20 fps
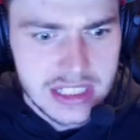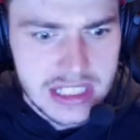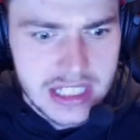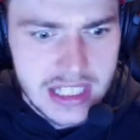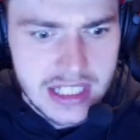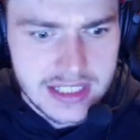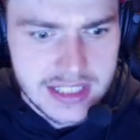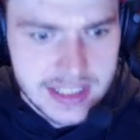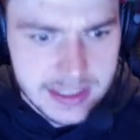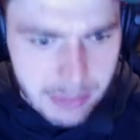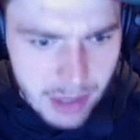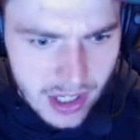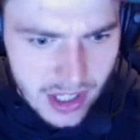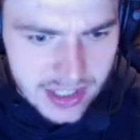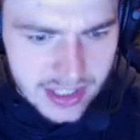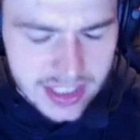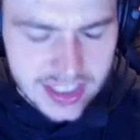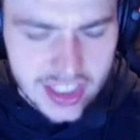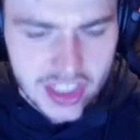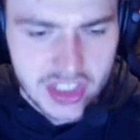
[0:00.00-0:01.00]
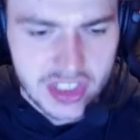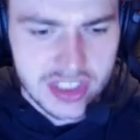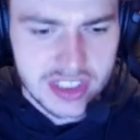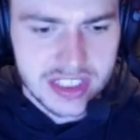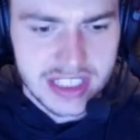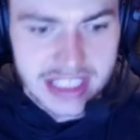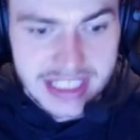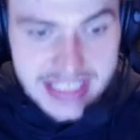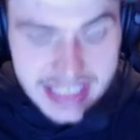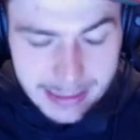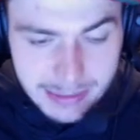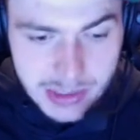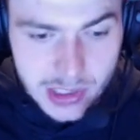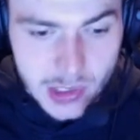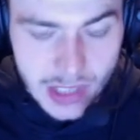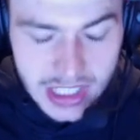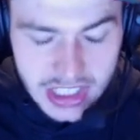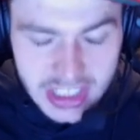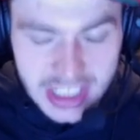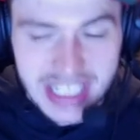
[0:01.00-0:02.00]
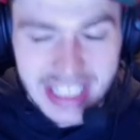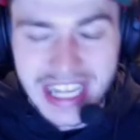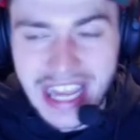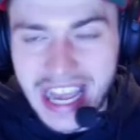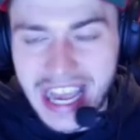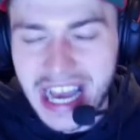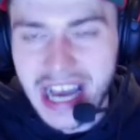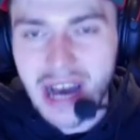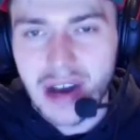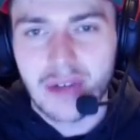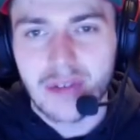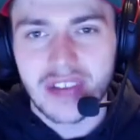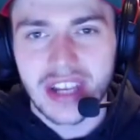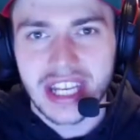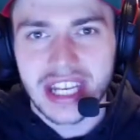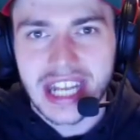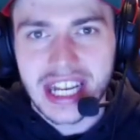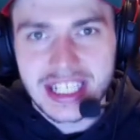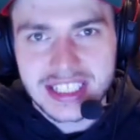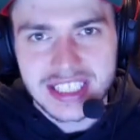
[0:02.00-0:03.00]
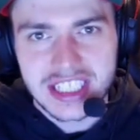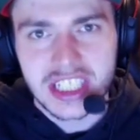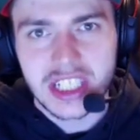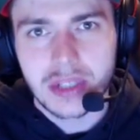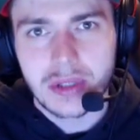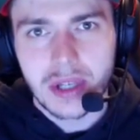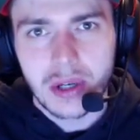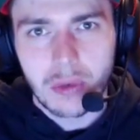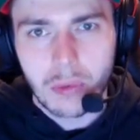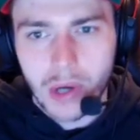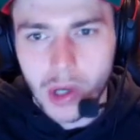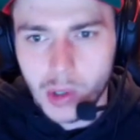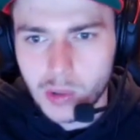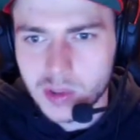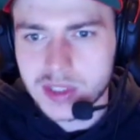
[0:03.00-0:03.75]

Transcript: smart decisions, and he seems to actually get out of it and execute it well.